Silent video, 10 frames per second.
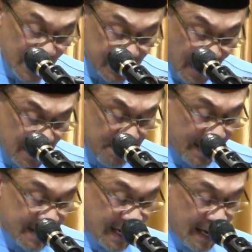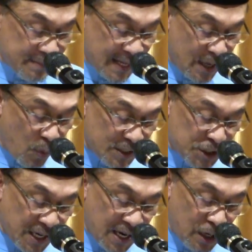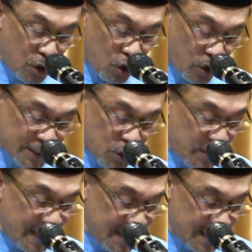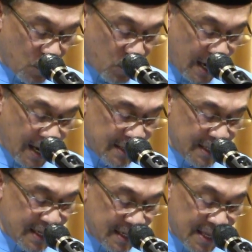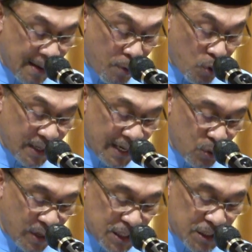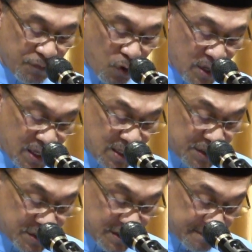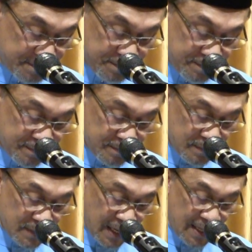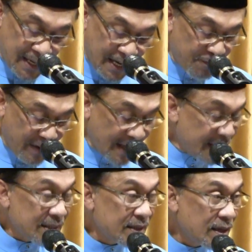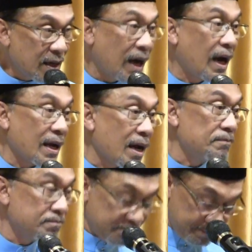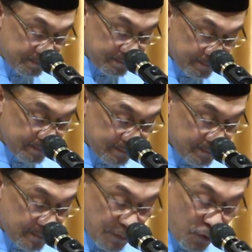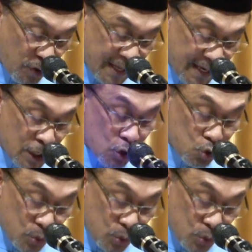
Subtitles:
The Taliban claims that they want Sharia law as ordained in the Quran and in their book, Education for Girls and Kite Flying a Haram. Before that,